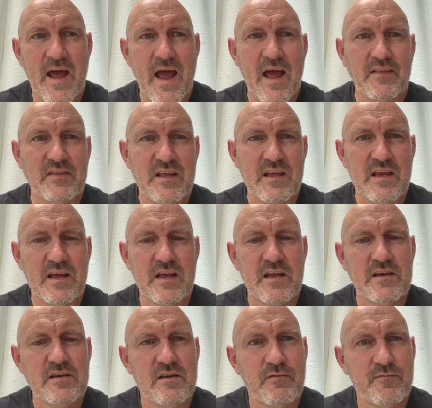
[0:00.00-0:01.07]
At the
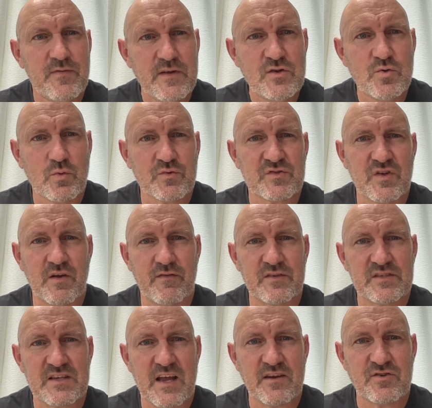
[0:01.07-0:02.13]
individual service
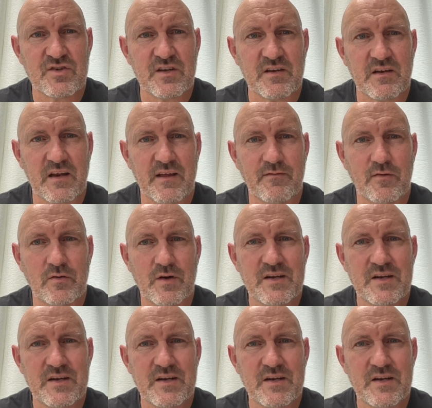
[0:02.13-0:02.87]
station level,